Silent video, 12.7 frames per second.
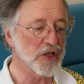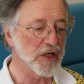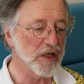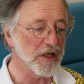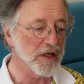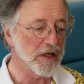
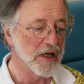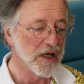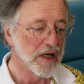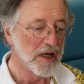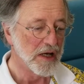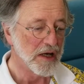in
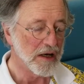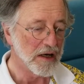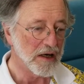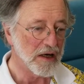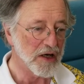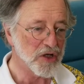
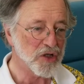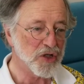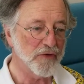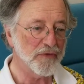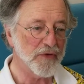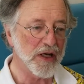
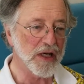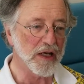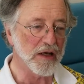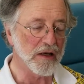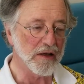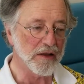
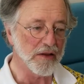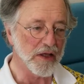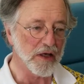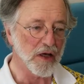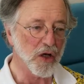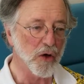shifting
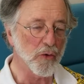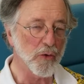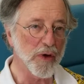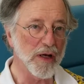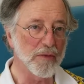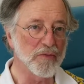the
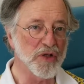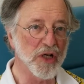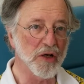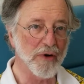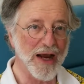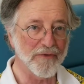colloquium
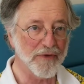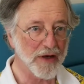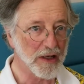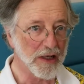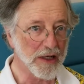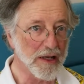
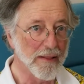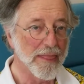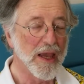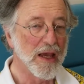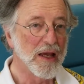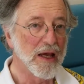geographically.
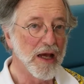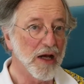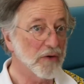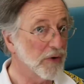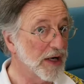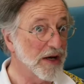
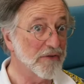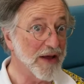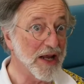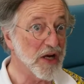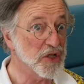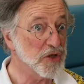A great
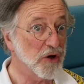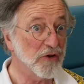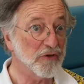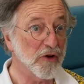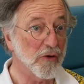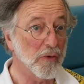advantage
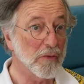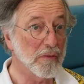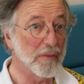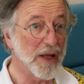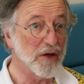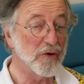also
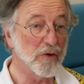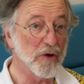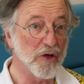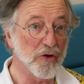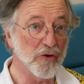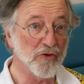meant you
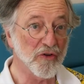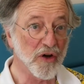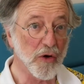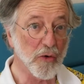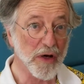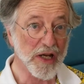could use
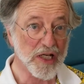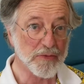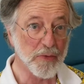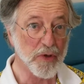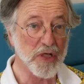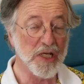local
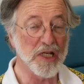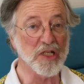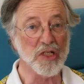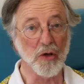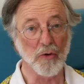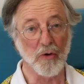
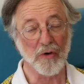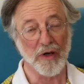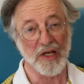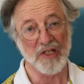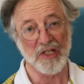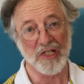expertise, local
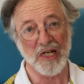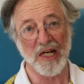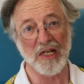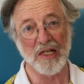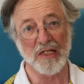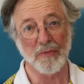case
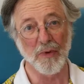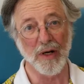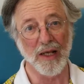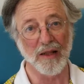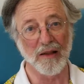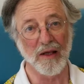studies,
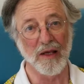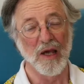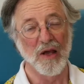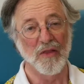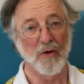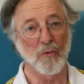bring
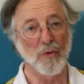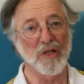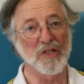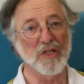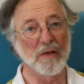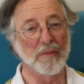the
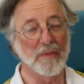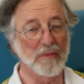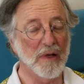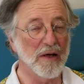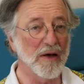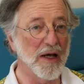
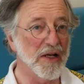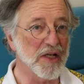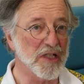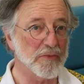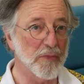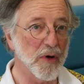wisdom and
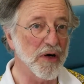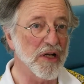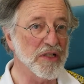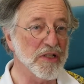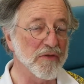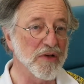
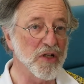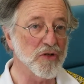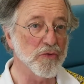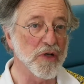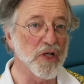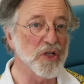experience of
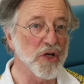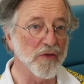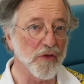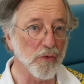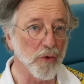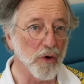each region
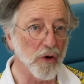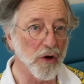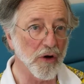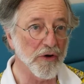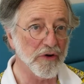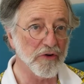of the
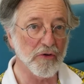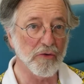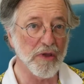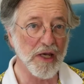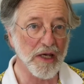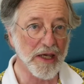world to
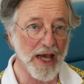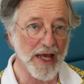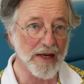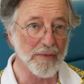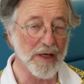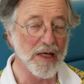the
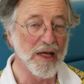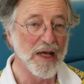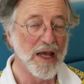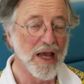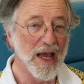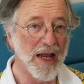Academy,
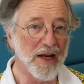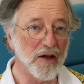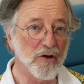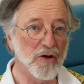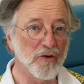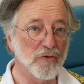and
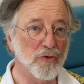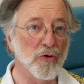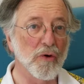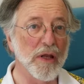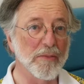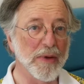it could
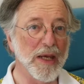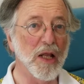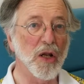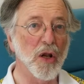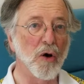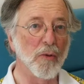truly be
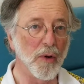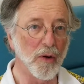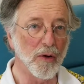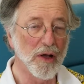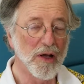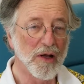
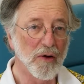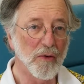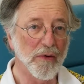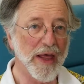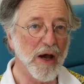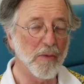global
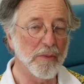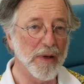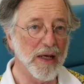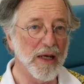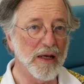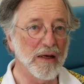without
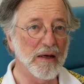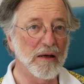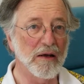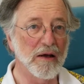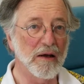being